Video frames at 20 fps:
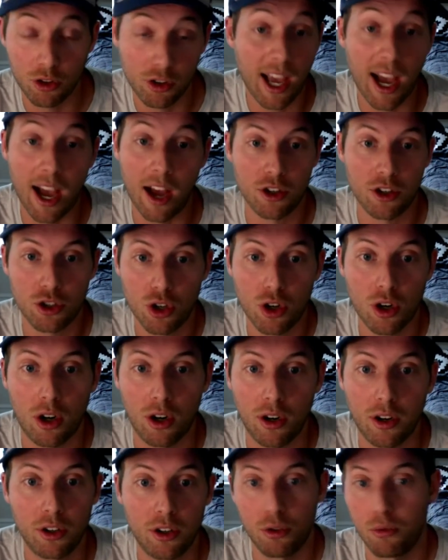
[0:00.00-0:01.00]
Yeah,
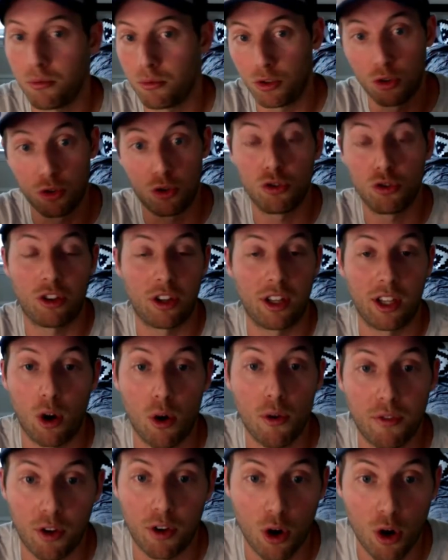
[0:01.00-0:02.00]
sure, you, you do something
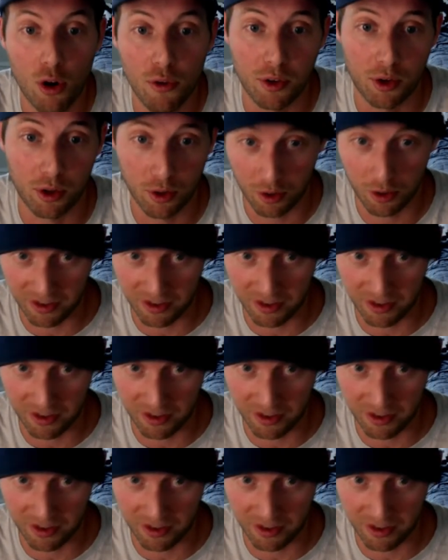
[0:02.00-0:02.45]
over and over.